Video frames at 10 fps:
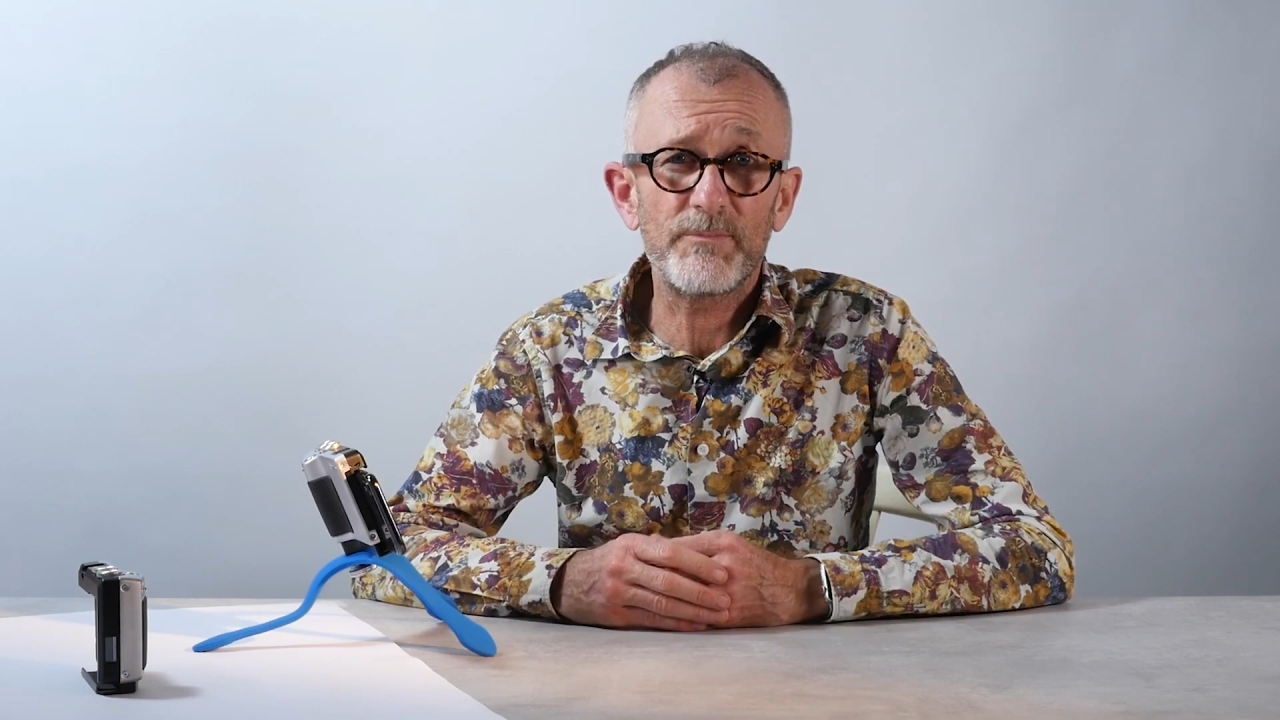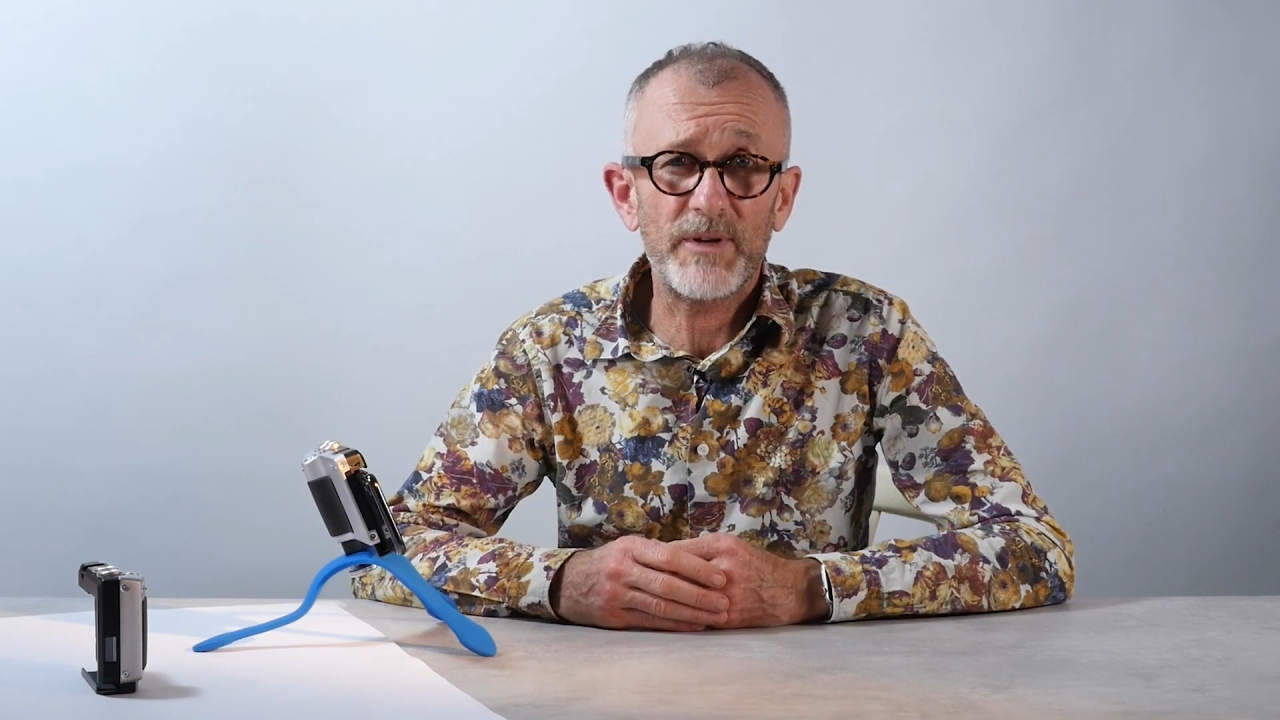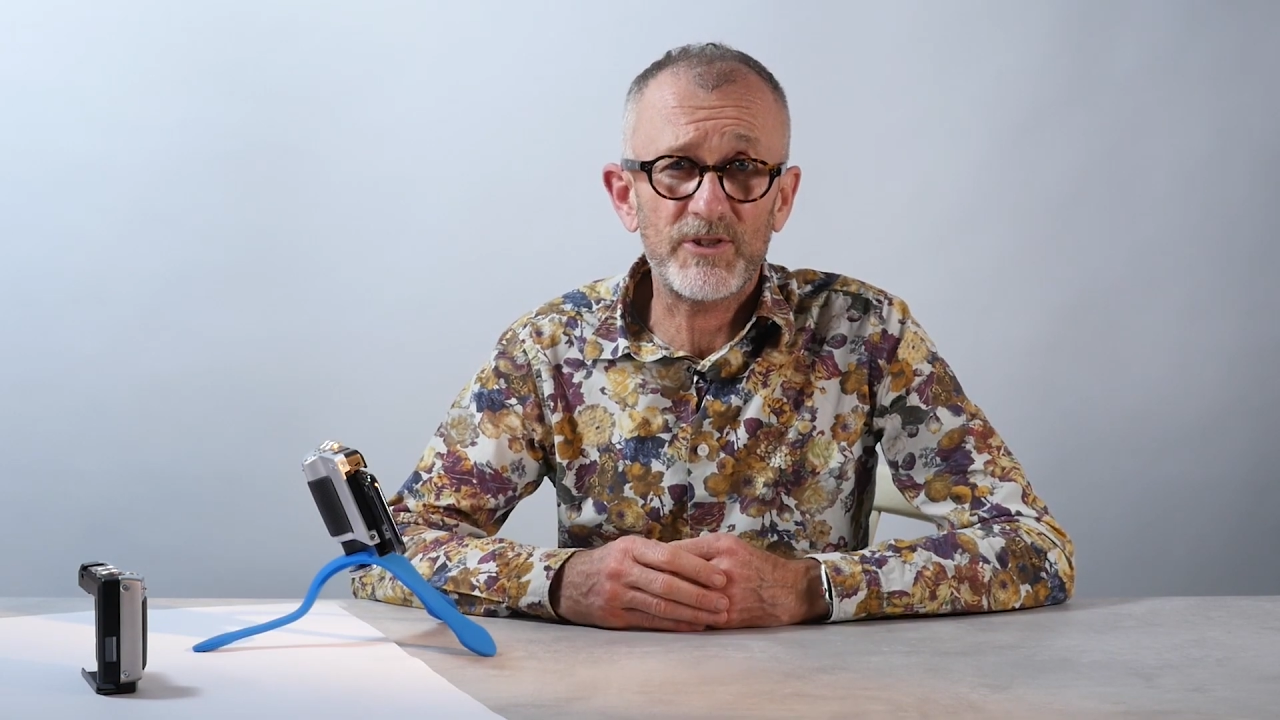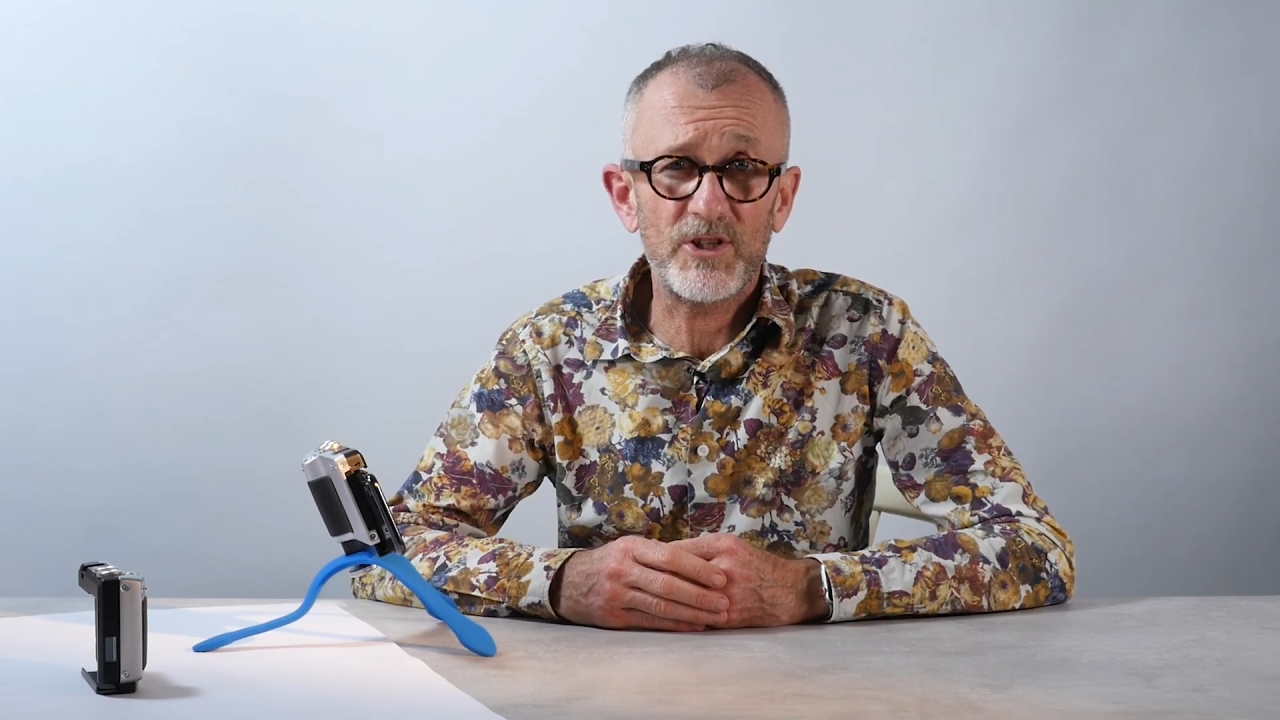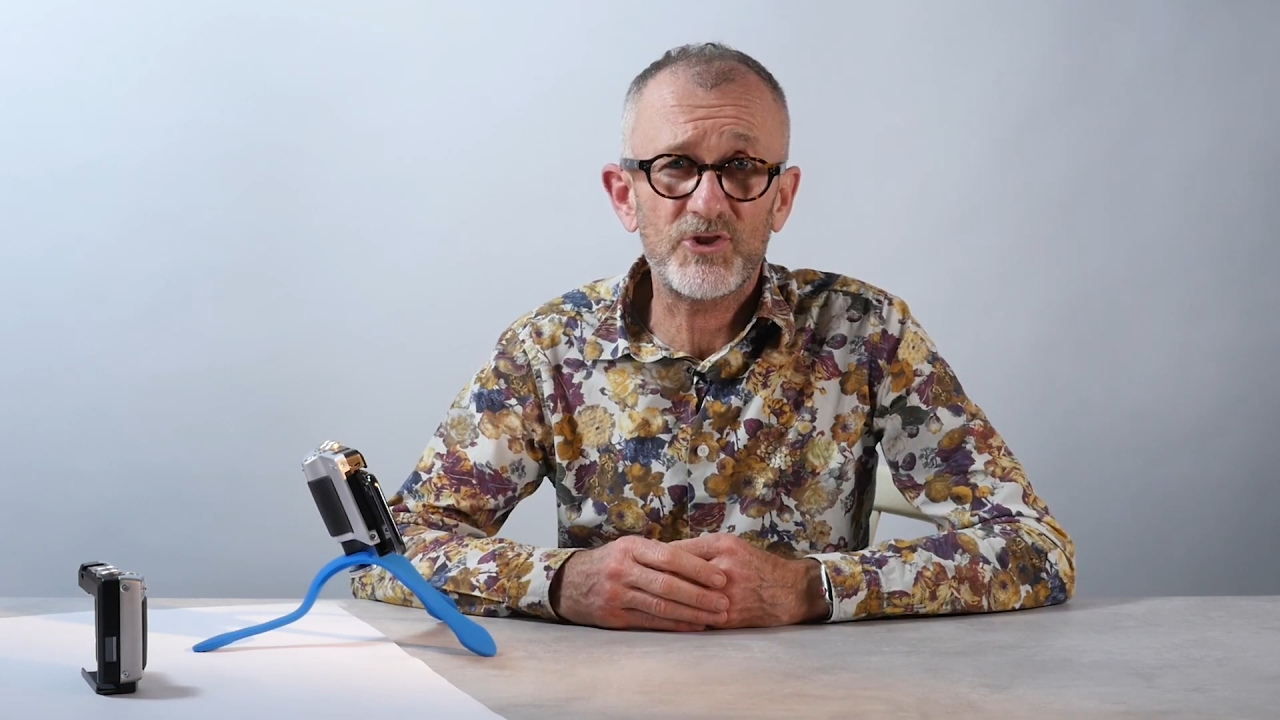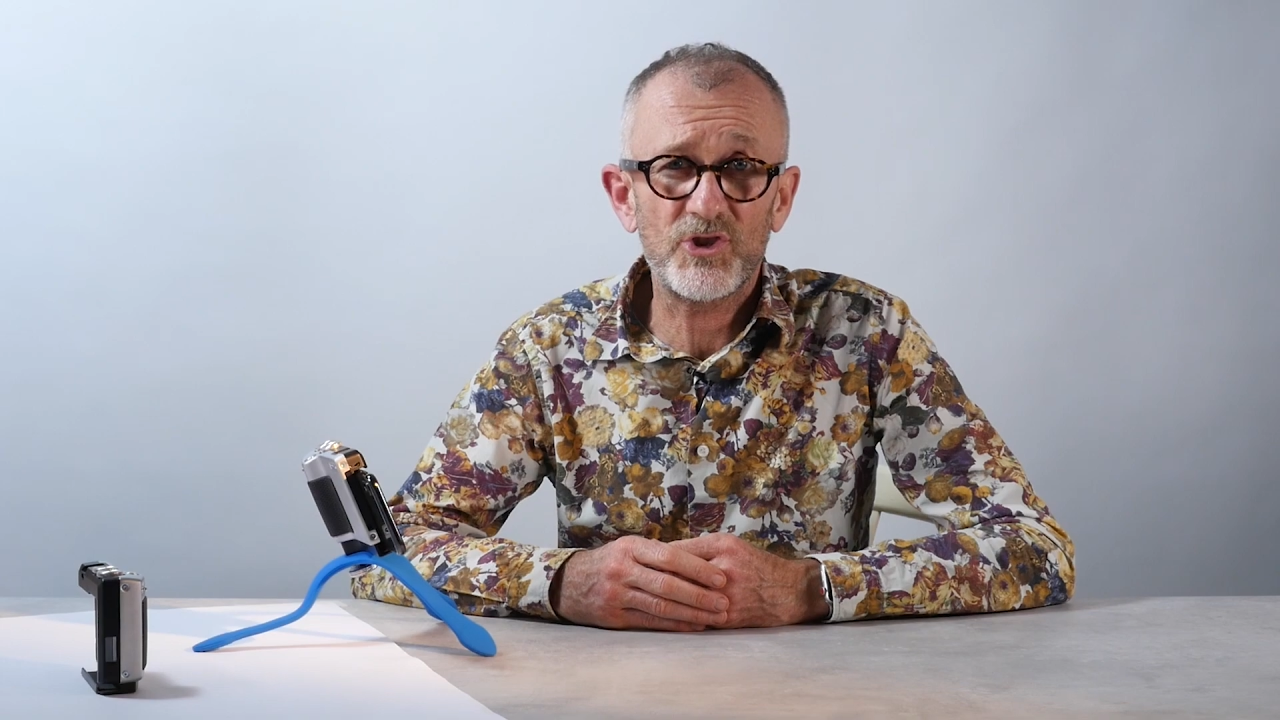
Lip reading: the Pictar